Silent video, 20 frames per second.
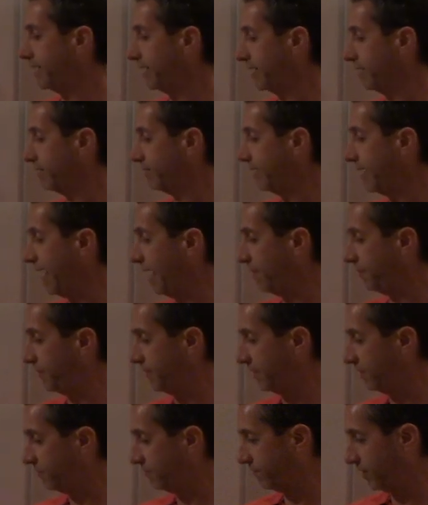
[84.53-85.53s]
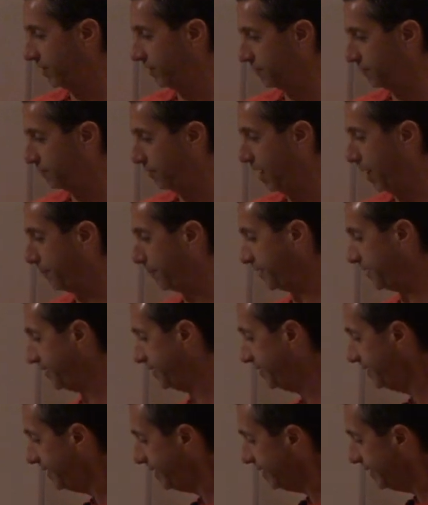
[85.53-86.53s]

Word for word: here at the front of the property.